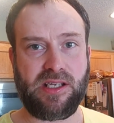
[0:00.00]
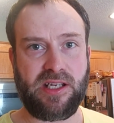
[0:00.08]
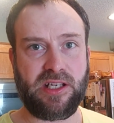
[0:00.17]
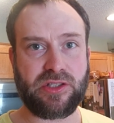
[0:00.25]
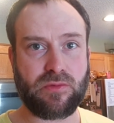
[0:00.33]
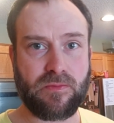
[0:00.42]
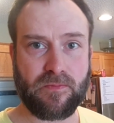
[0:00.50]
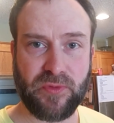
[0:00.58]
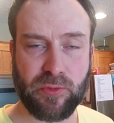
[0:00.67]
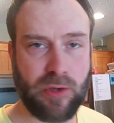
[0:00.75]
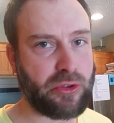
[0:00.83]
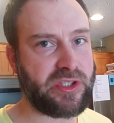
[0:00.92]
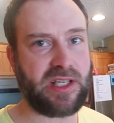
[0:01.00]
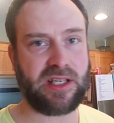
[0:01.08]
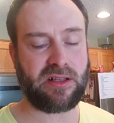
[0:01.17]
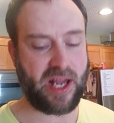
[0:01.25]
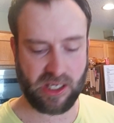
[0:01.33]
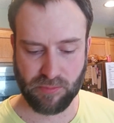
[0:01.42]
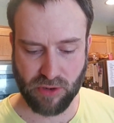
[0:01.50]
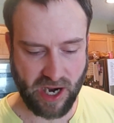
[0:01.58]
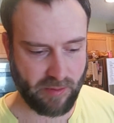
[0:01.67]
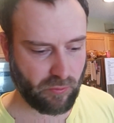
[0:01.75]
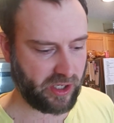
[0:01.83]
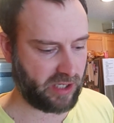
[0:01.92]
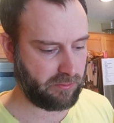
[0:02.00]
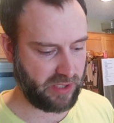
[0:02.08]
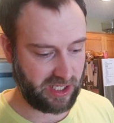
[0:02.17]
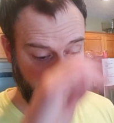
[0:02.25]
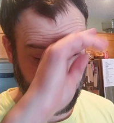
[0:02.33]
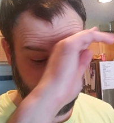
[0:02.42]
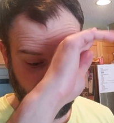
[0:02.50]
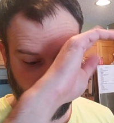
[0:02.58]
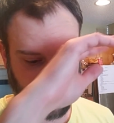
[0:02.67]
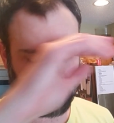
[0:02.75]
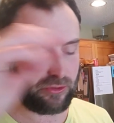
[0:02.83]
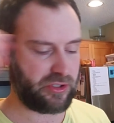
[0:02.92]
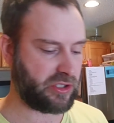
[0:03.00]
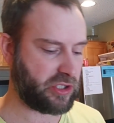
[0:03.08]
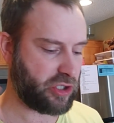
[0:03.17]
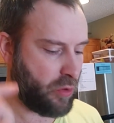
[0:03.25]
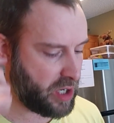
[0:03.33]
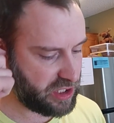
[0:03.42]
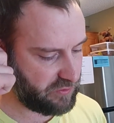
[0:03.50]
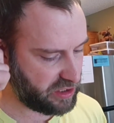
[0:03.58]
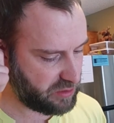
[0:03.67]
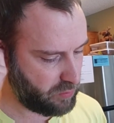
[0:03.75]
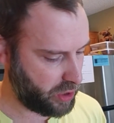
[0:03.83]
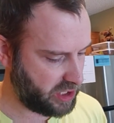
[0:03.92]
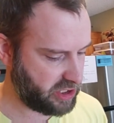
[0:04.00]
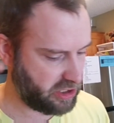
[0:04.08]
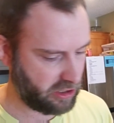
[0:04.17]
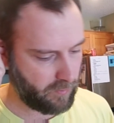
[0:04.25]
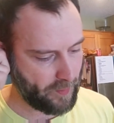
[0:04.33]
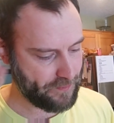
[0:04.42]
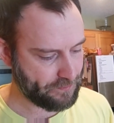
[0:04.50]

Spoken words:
is roasting it like a prime rib because it loses so much of its moisture.